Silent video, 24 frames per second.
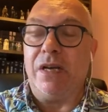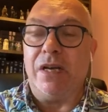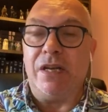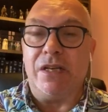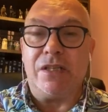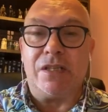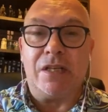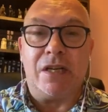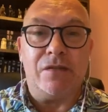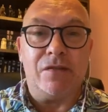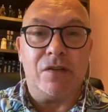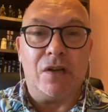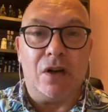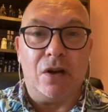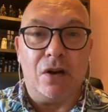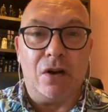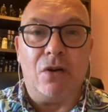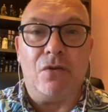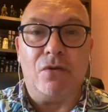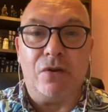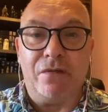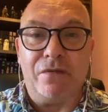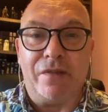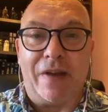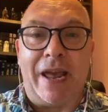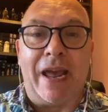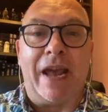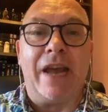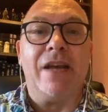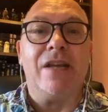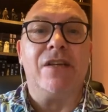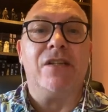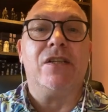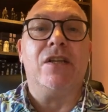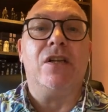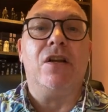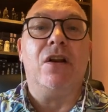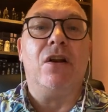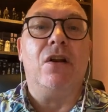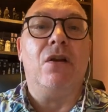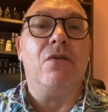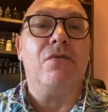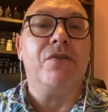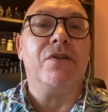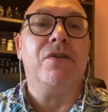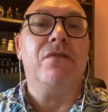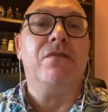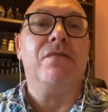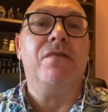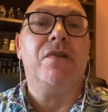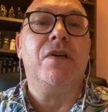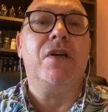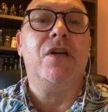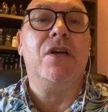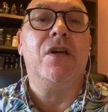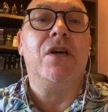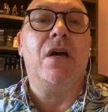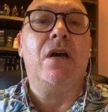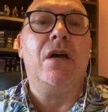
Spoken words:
It saves a lot of angst and a lot of